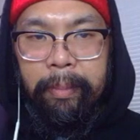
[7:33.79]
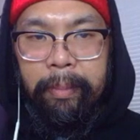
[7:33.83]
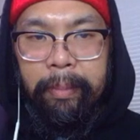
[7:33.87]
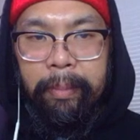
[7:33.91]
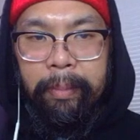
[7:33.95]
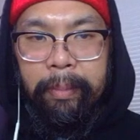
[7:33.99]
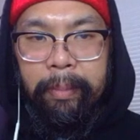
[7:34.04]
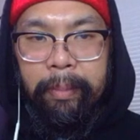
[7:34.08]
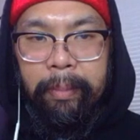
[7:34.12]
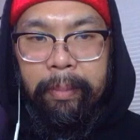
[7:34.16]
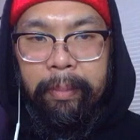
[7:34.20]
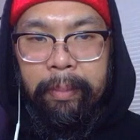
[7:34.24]

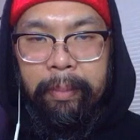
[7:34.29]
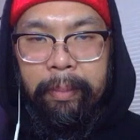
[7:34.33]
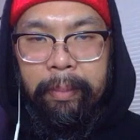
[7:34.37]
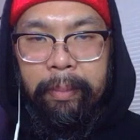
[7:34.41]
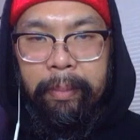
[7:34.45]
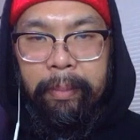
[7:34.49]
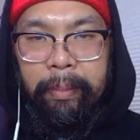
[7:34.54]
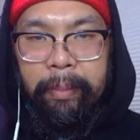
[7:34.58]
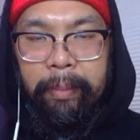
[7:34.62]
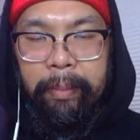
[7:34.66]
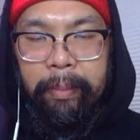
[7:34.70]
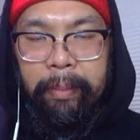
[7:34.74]

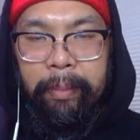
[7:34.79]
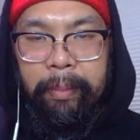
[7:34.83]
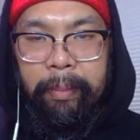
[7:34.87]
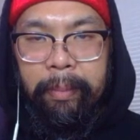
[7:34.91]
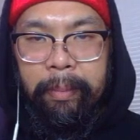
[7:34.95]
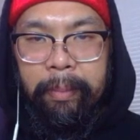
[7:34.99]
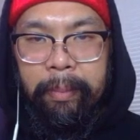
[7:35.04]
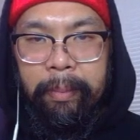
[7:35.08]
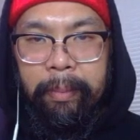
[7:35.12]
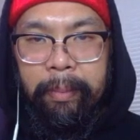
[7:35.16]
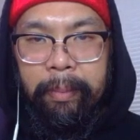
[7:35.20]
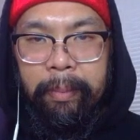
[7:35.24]

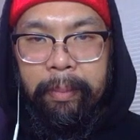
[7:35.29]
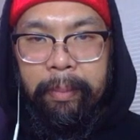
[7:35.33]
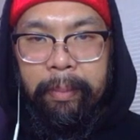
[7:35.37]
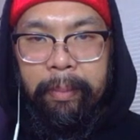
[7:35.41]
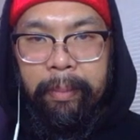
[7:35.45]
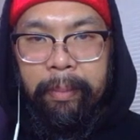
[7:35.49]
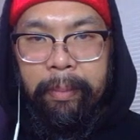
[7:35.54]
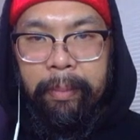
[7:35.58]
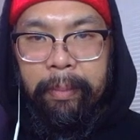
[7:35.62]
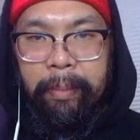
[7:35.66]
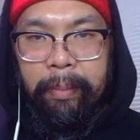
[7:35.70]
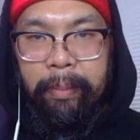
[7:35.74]

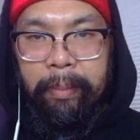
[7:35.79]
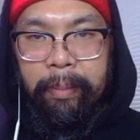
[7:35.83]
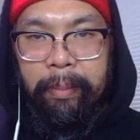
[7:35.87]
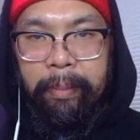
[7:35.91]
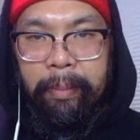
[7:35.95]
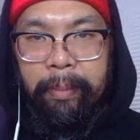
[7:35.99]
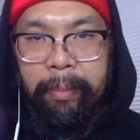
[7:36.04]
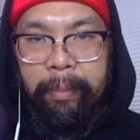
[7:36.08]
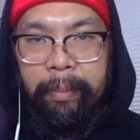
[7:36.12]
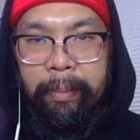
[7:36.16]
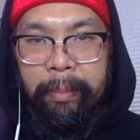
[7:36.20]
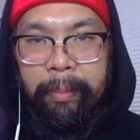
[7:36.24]

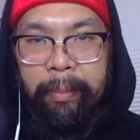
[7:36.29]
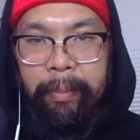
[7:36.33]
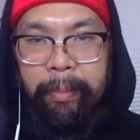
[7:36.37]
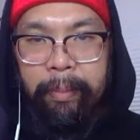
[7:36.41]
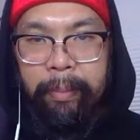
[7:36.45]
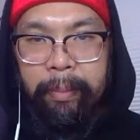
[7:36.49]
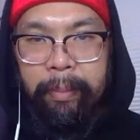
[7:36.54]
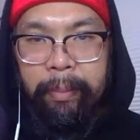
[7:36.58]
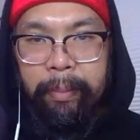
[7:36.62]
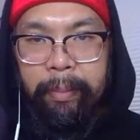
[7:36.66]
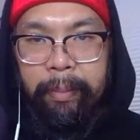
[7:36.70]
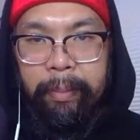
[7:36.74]

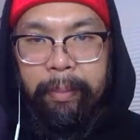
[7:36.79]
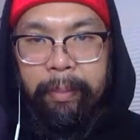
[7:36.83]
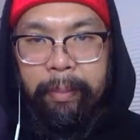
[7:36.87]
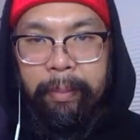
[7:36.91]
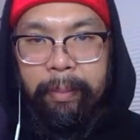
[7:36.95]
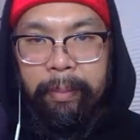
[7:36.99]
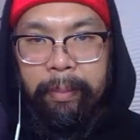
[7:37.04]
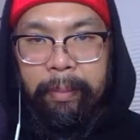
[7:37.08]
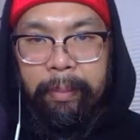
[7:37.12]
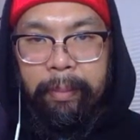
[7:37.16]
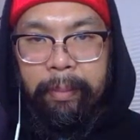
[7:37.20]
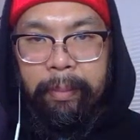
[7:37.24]

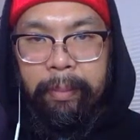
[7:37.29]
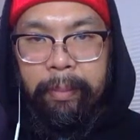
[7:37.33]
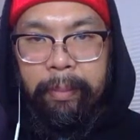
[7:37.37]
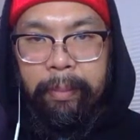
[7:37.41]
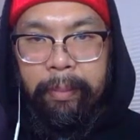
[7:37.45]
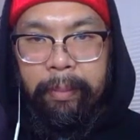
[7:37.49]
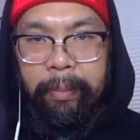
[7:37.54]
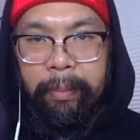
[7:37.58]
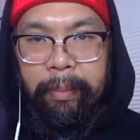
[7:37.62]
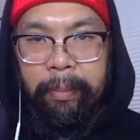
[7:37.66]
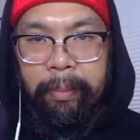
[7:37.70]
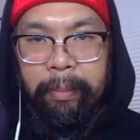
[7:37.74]

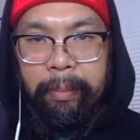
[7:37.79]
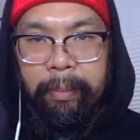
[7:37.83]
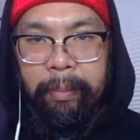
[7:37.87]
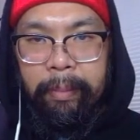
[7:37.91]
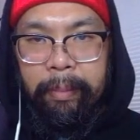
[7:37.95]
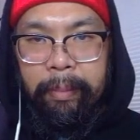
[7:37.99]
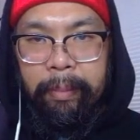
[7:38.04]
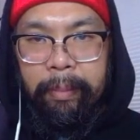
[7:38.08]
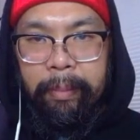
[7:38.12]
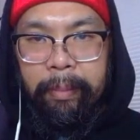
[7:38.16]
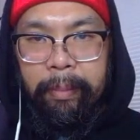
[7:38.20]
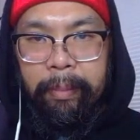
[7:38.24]

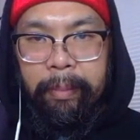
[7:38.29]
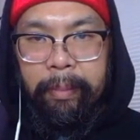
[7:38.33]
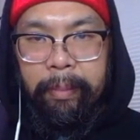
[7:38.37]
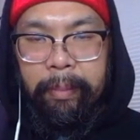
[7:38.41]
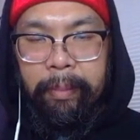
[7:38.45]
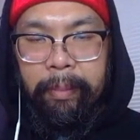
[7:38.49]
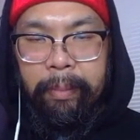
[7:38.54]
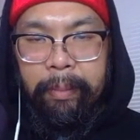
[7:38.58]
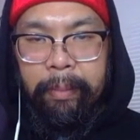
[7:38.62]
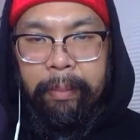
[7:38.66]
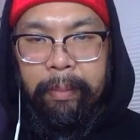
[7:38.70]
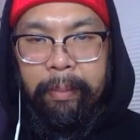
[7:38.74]

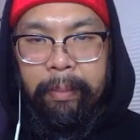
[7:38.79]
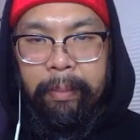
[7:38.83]
(silent)